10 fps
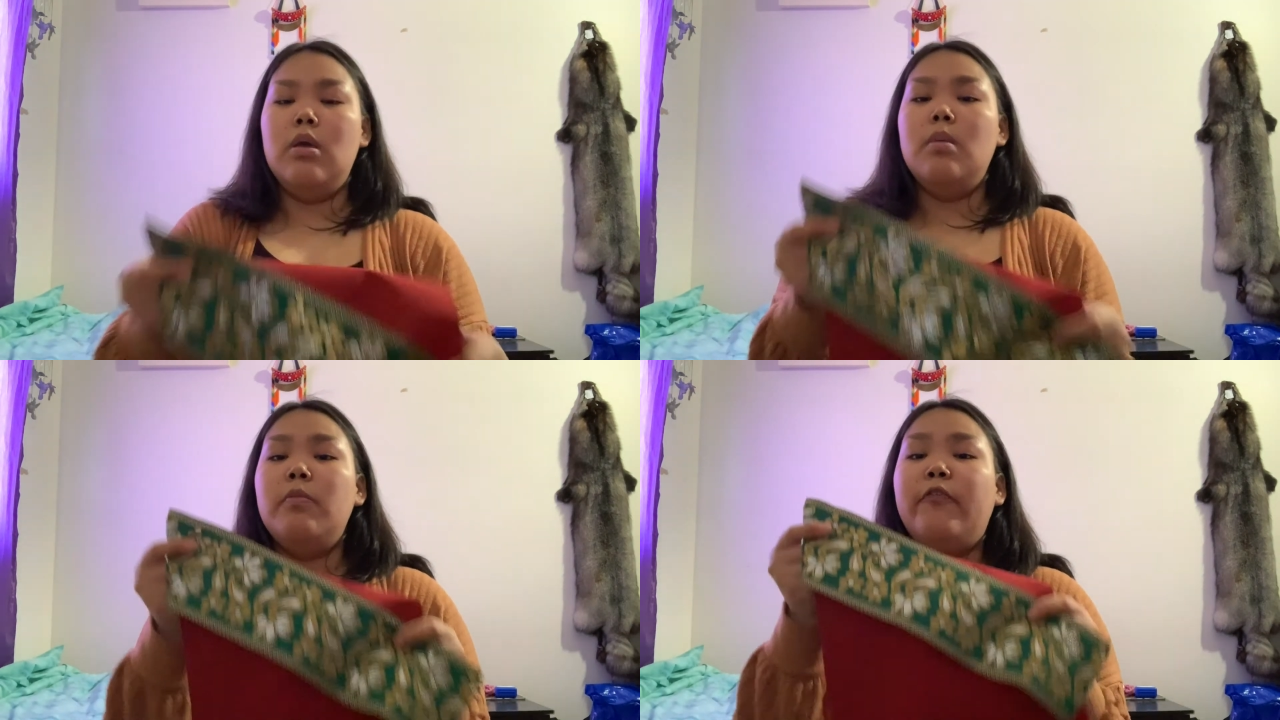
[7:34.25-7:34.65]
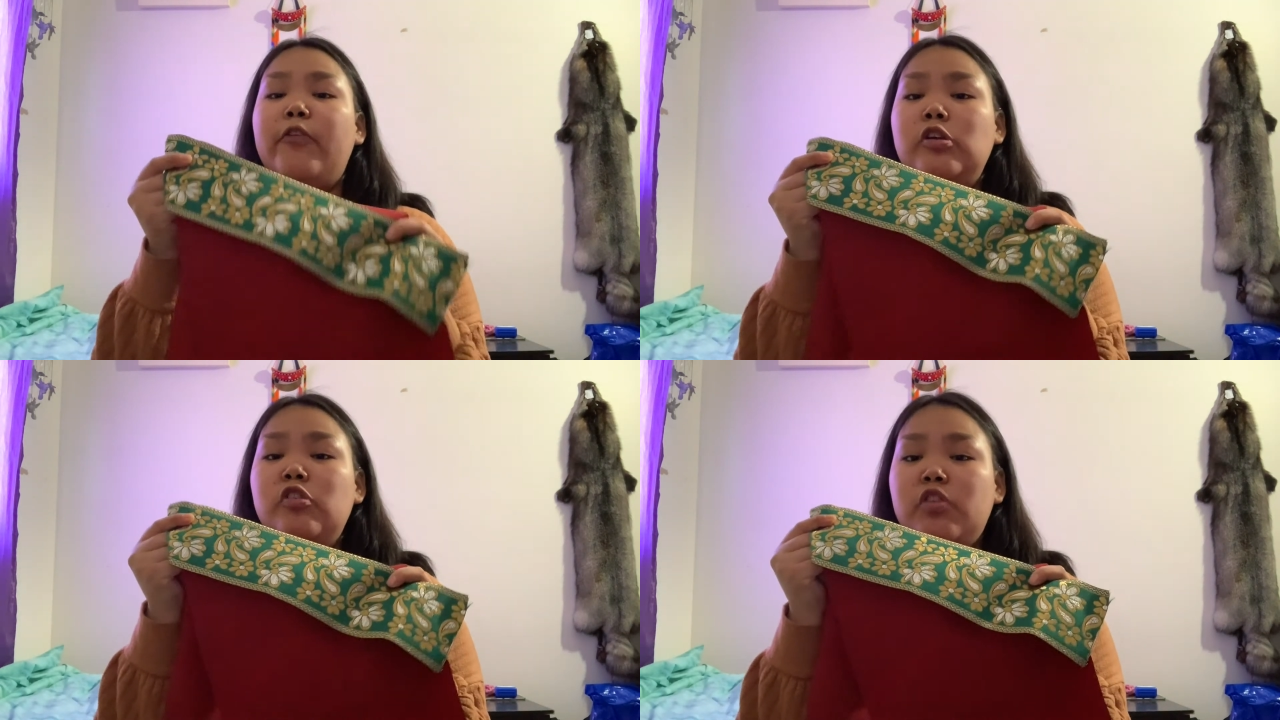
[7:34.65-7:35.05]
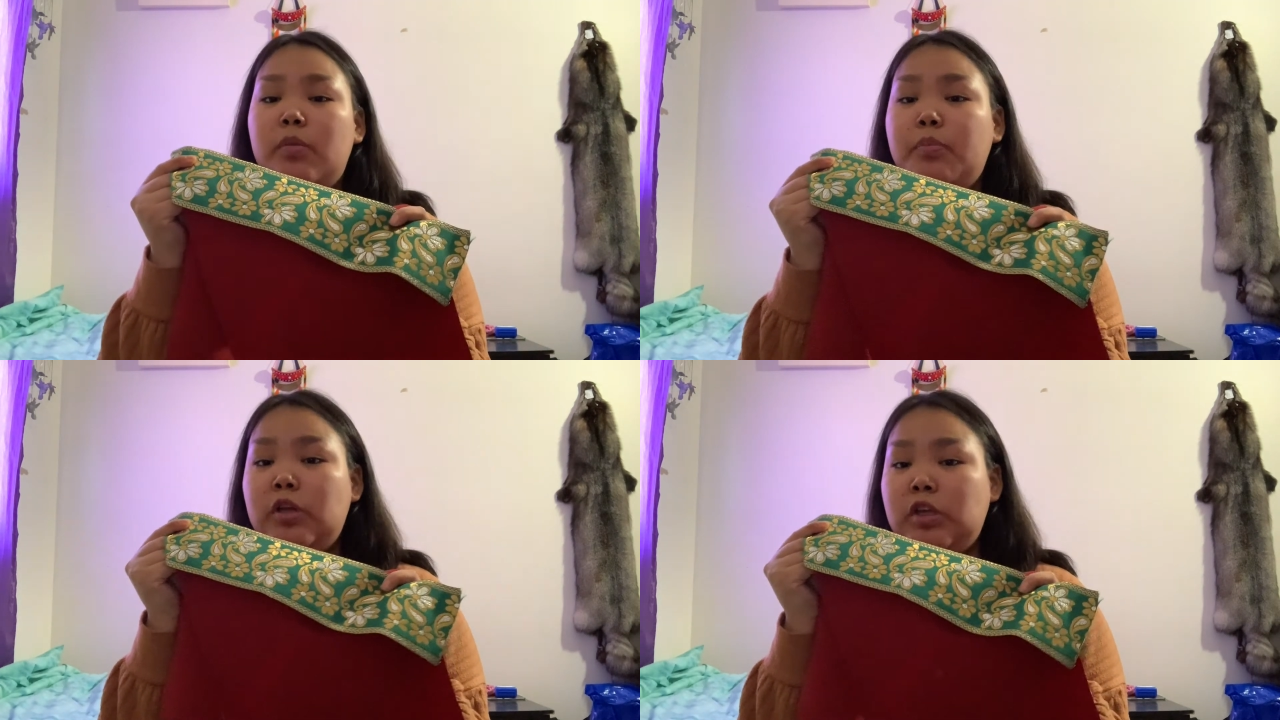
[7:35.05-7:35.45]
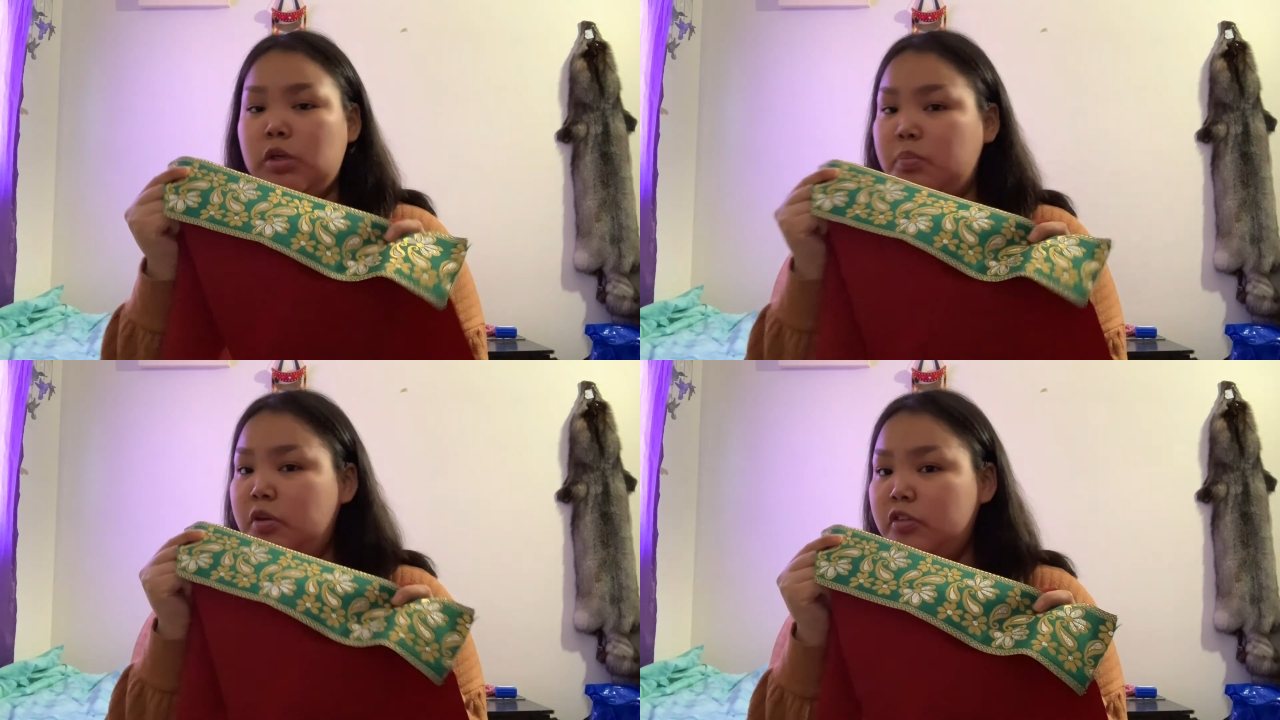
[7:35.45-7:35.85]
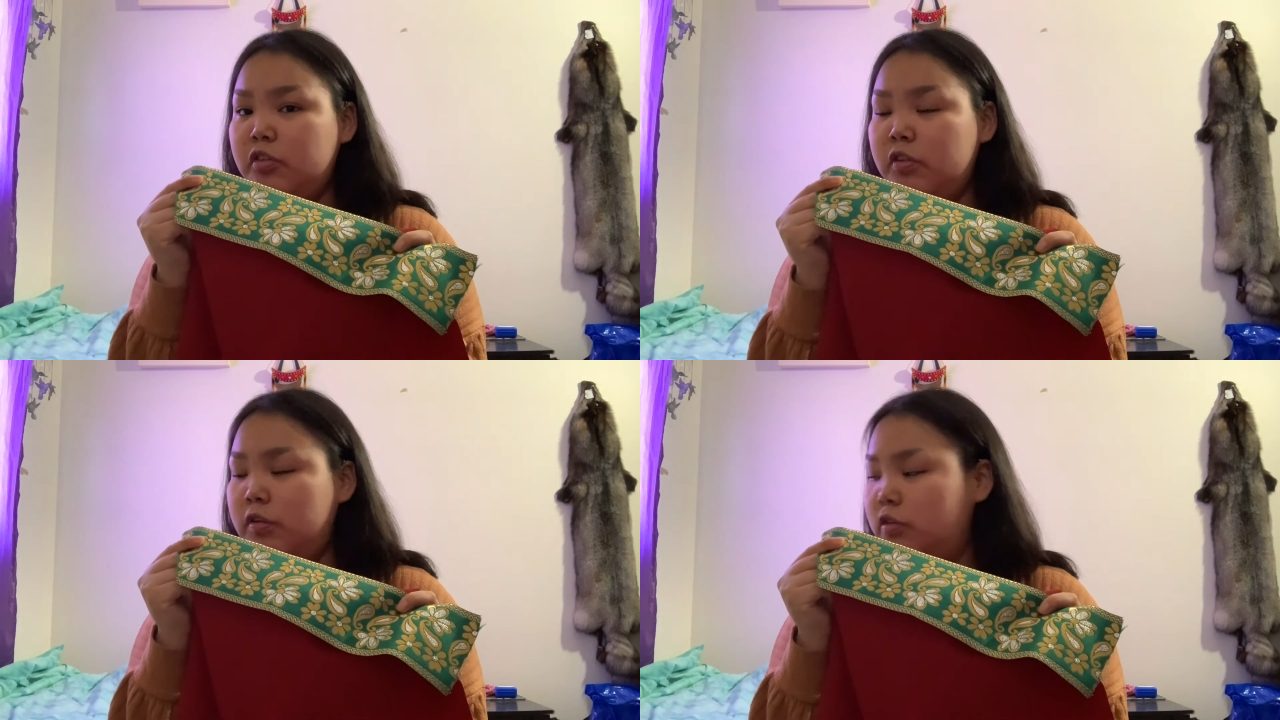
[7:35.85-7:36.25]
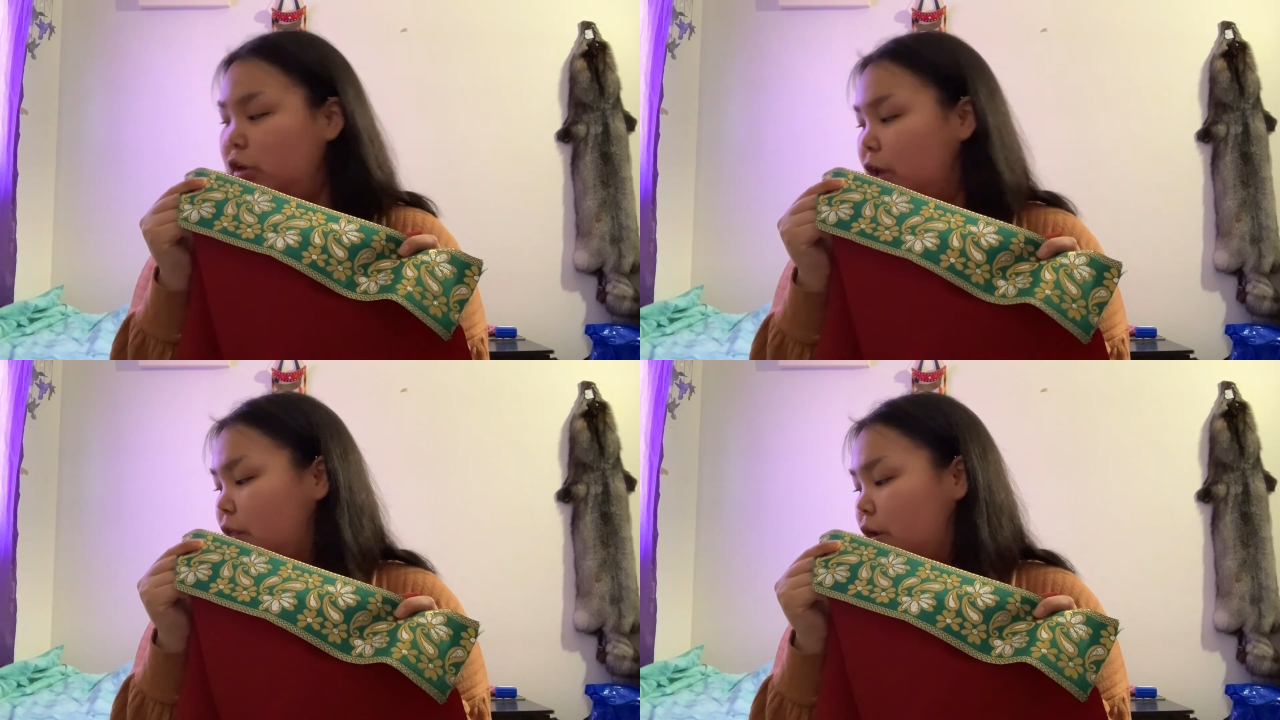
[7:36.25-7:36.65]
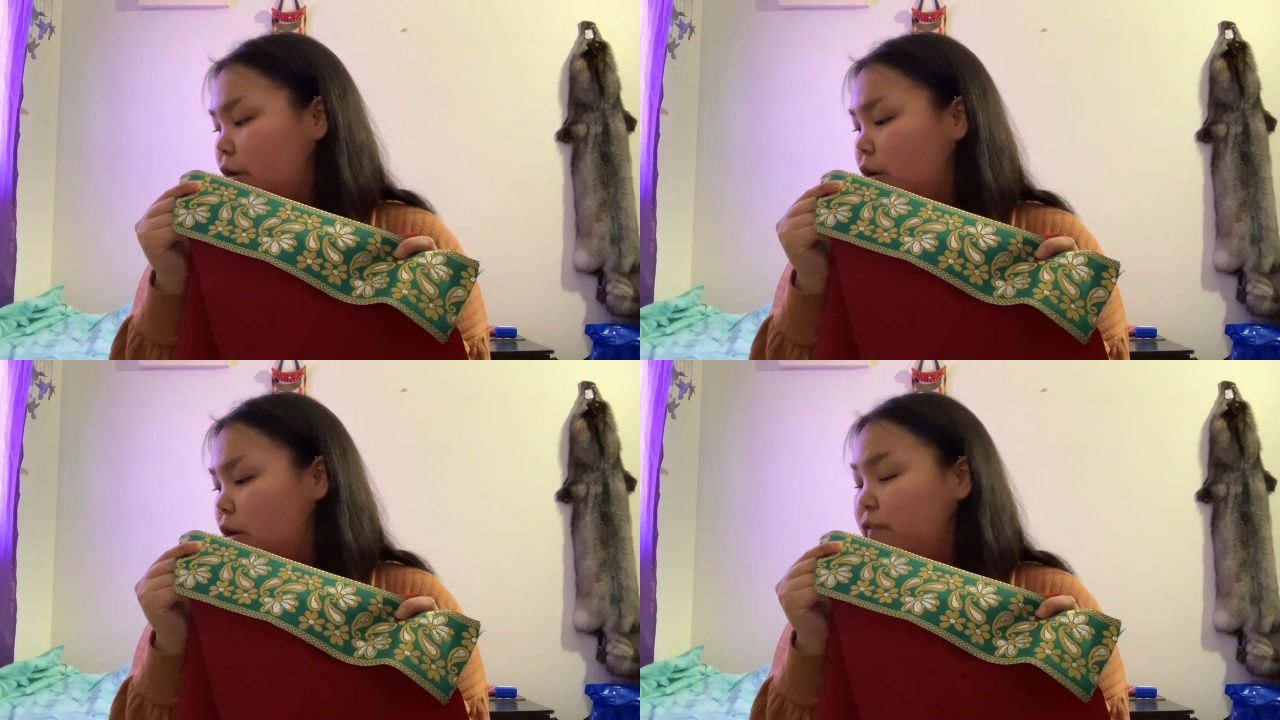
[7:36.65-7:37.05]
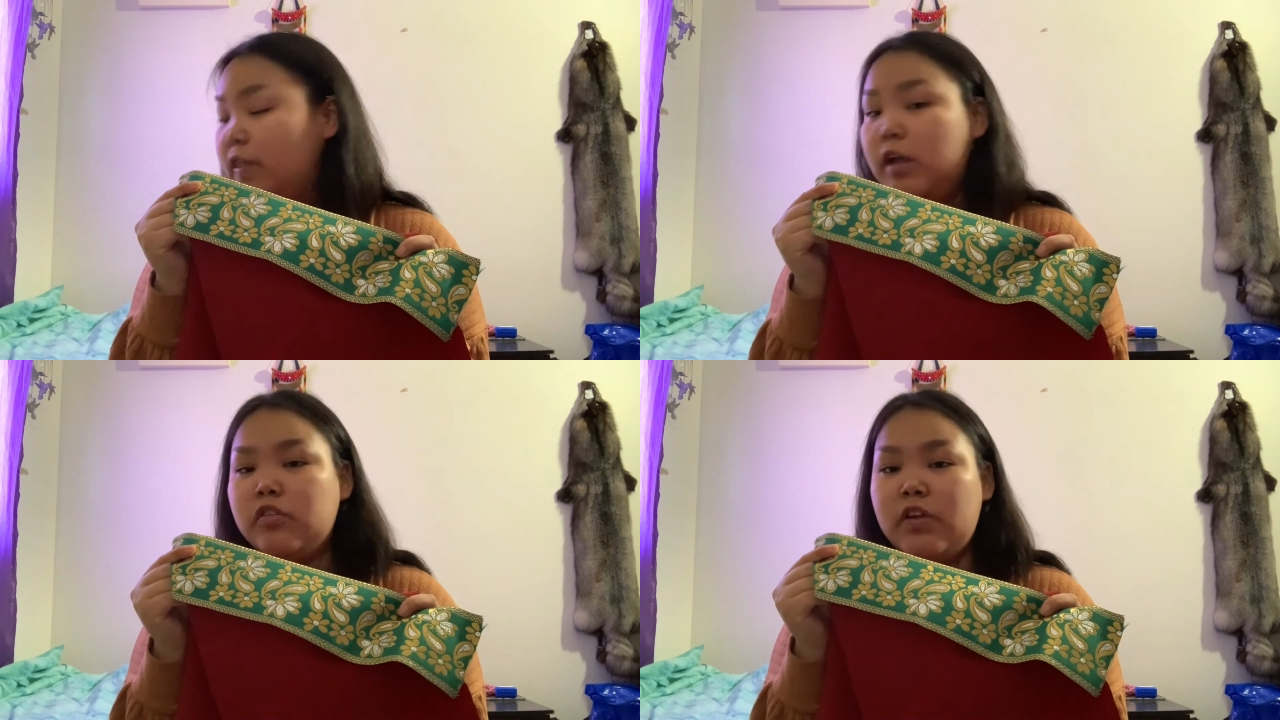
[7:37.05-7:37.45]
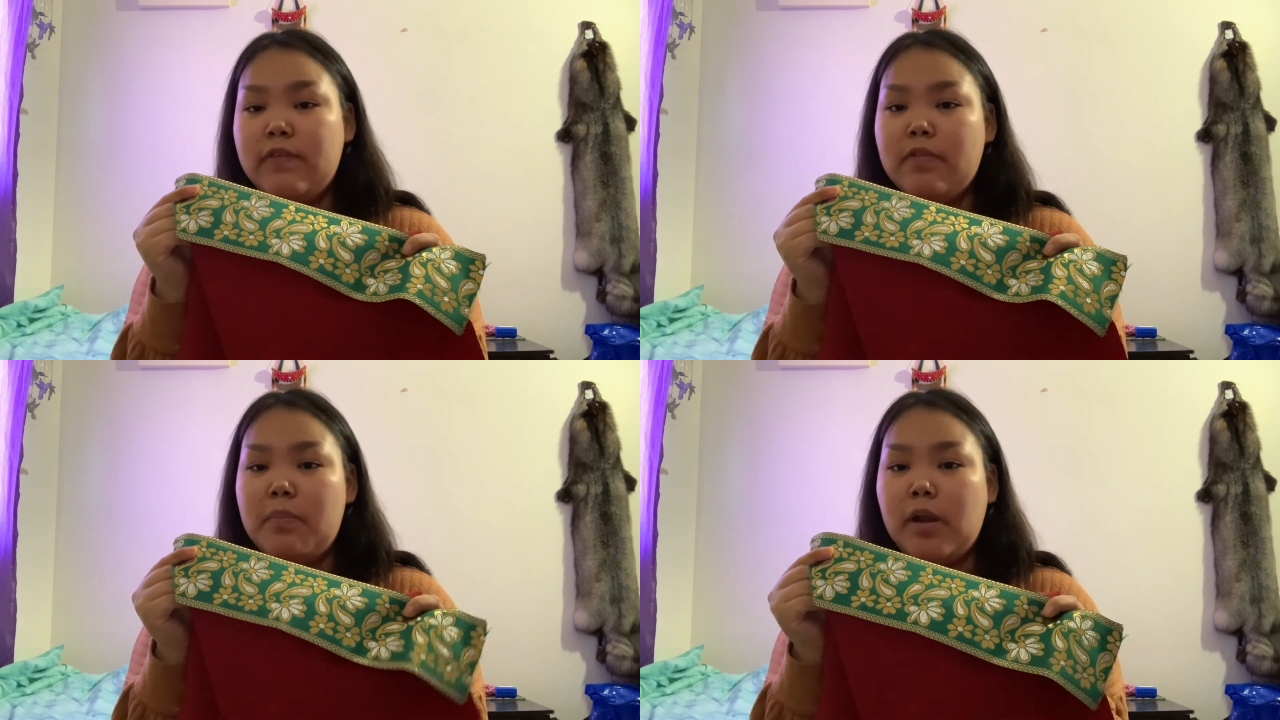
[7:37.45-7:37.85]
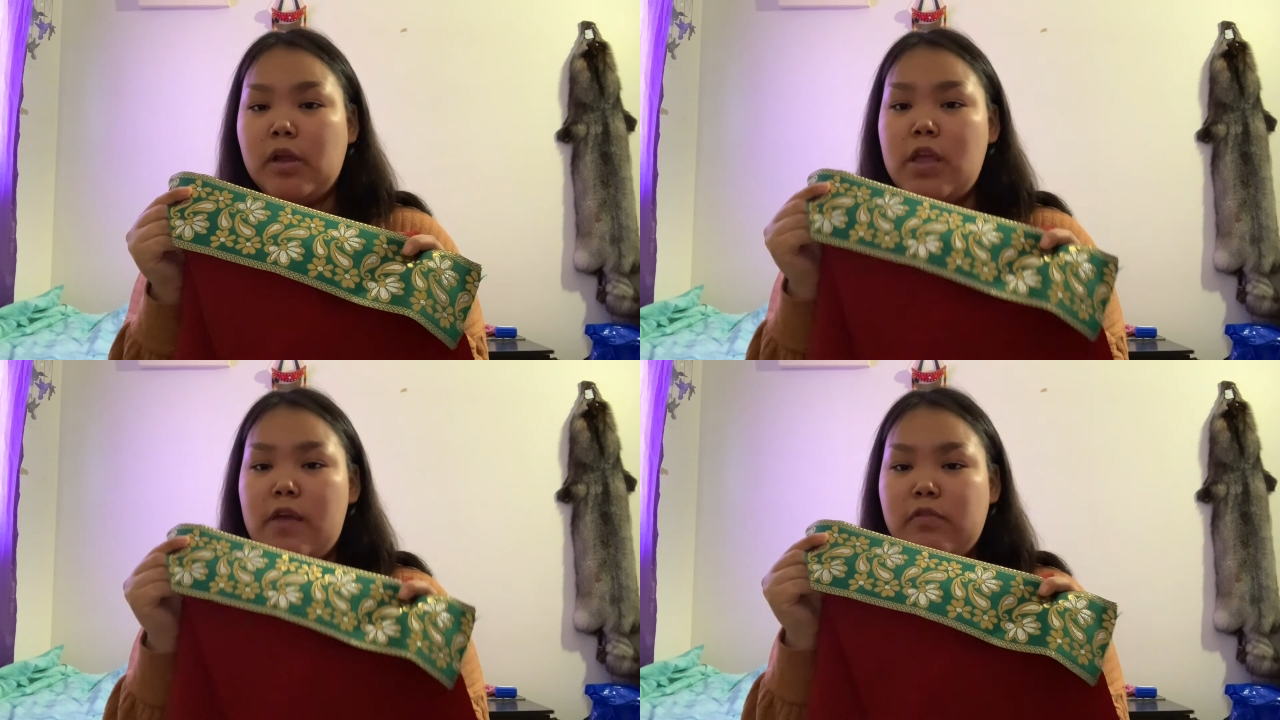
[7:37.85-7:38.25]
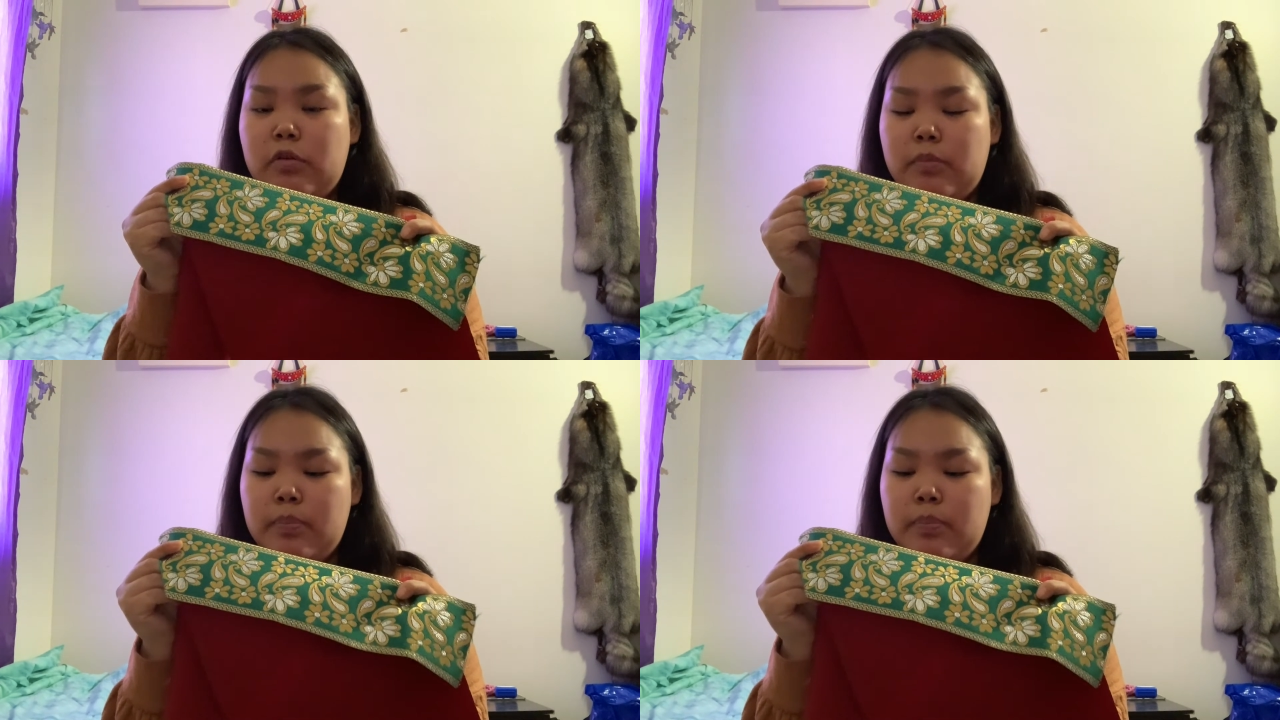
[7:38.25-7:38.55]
Before you start putting your pieces together of the outside of the parka, you have to